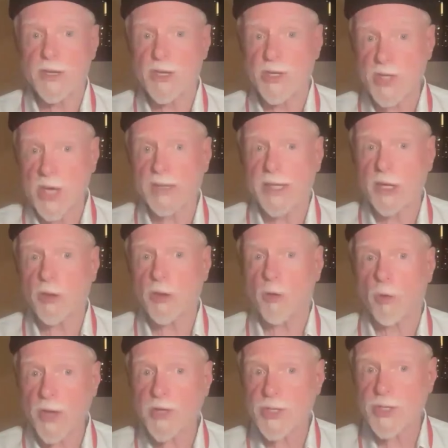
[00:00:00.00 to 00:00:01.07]
gently
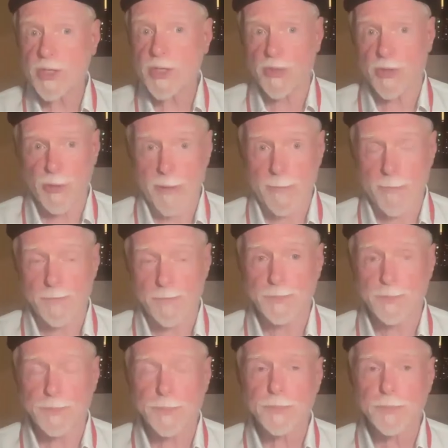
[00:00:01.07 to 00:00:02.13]
question the dream.
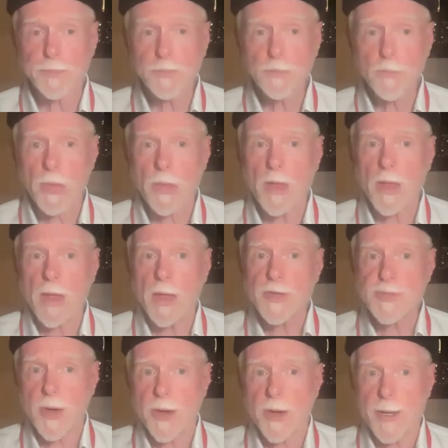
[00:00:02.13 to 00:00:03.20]

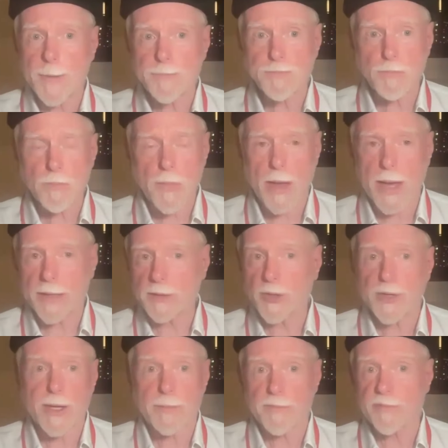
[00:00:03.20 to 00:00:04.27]
So I
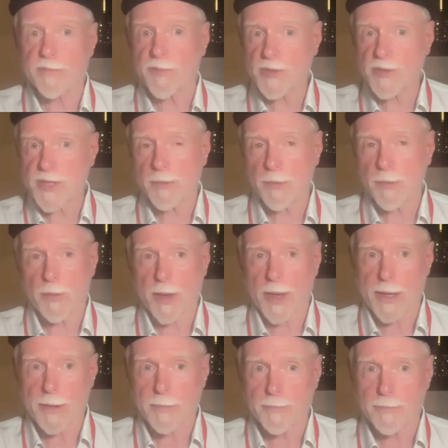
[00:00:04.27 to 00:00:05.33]
look at, for example,
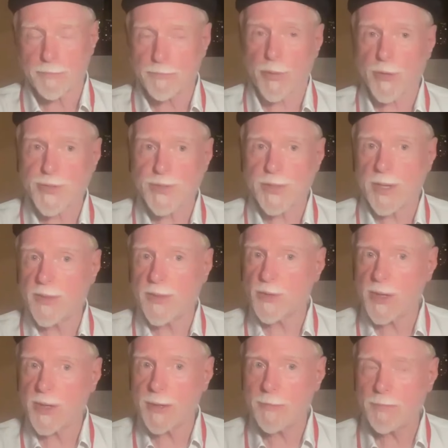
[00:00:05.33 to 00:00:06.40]
a person in the
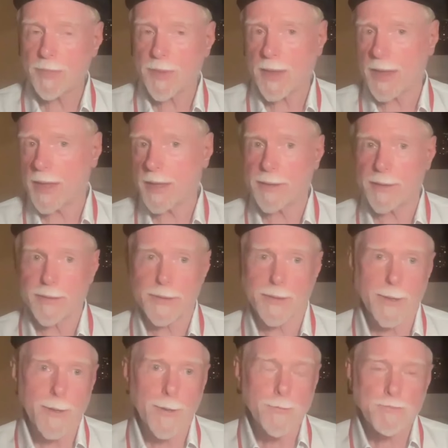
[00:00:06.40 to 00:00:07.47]
dream,
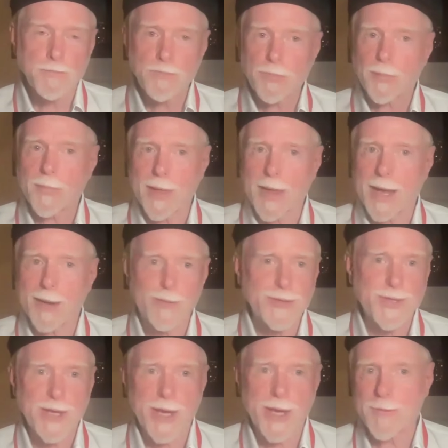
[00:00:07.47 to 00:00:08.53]
and I
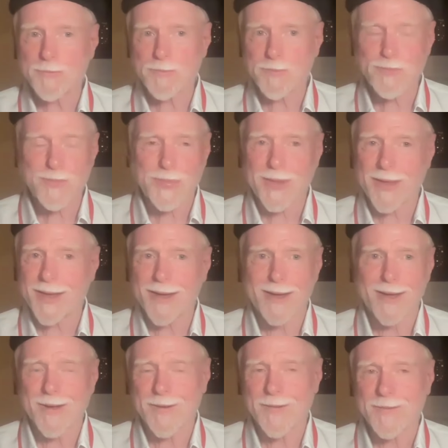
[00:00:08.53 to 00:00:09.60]
would say,
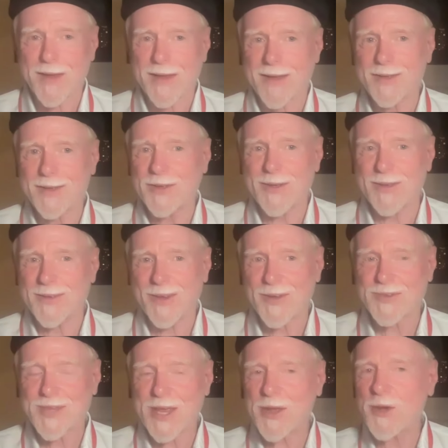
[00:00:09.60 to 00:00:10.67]
you
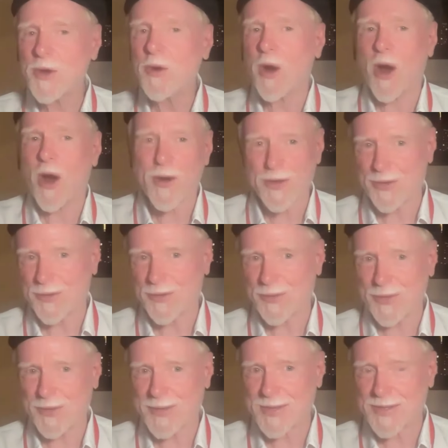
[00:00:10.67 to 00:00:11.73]
don't say who are you.
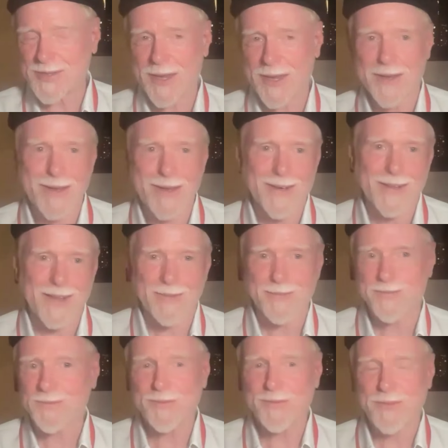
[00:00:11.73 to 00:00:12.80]
You can say
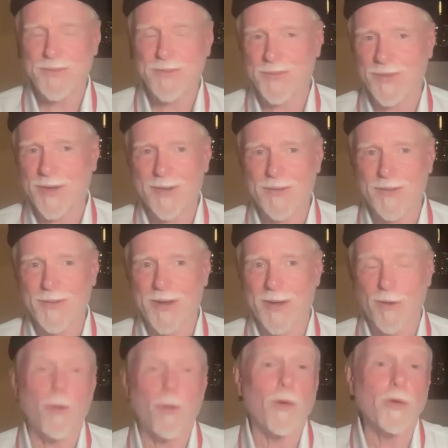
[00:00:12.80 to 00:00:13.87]
like, well,
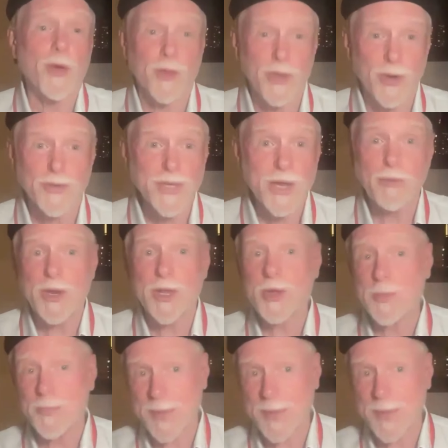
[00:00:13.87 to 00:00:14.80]
oh, no, you don't say what do you